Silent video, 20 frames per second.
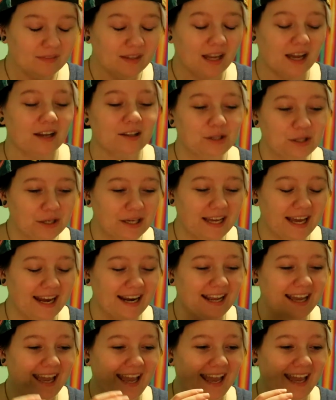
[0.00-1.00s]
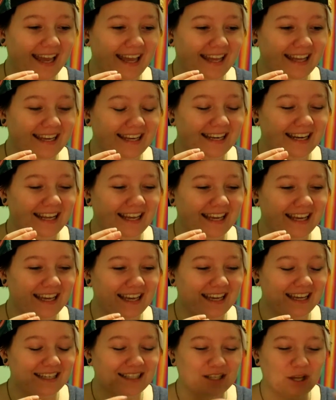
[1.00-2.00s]
I look at it and
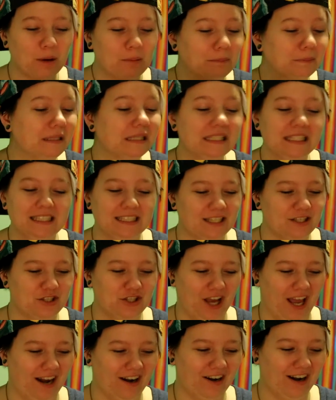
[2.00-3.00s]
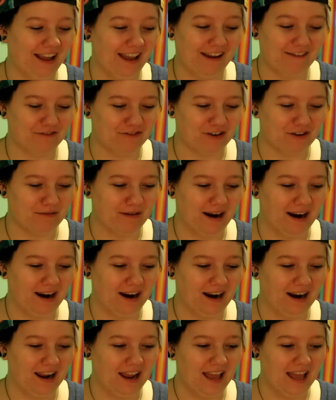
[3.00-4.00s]
it's completely shattered
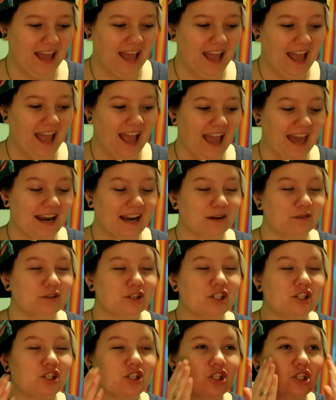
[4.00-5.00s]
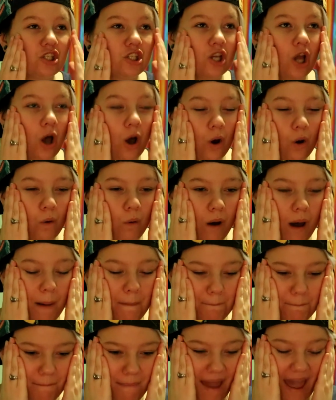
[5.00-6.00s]
everywhere. And I was so
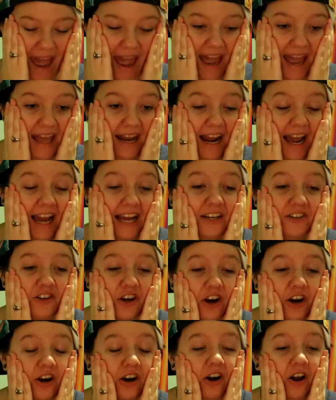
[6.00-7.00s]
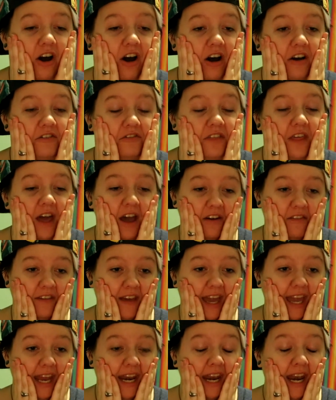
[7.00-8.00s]
mad. I turned off the
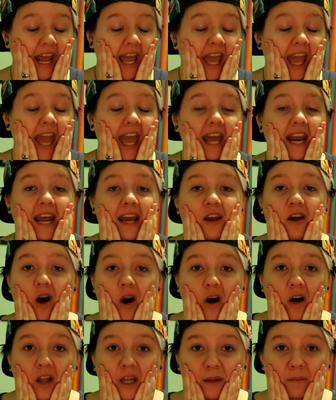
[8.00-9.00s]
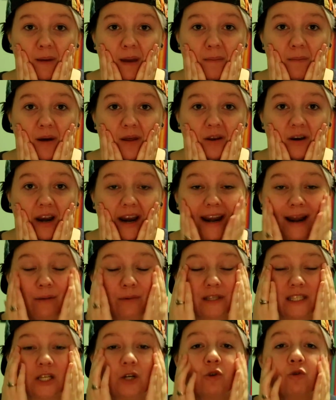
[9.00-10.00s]
oven and I called my mother and I
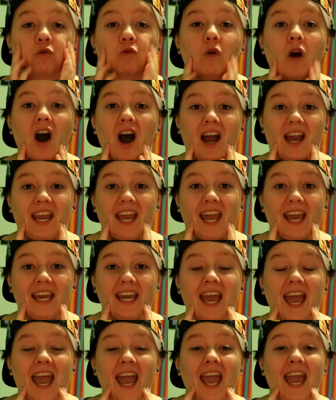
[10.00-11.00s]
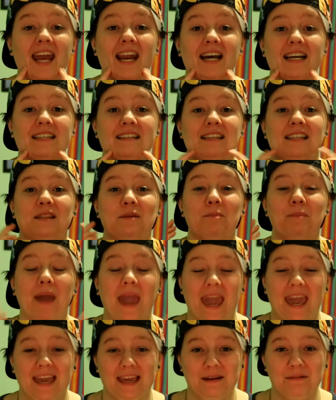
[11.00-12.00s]
was crying. And I said, the
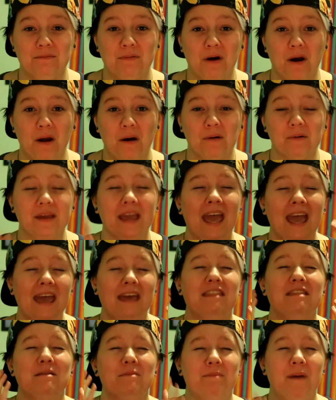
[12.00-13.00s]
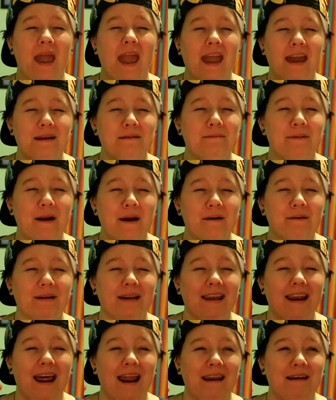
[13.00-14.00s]
pan broke, the pan broke
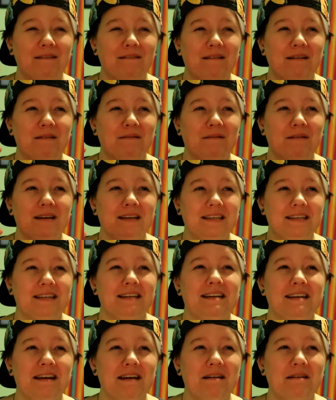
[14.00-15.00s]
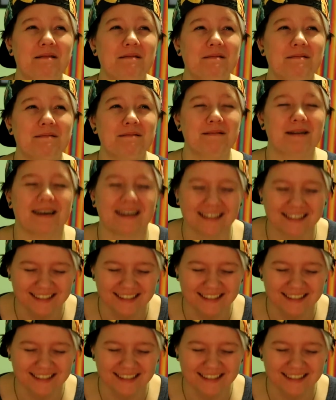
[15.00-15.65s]
and I don't know what to do.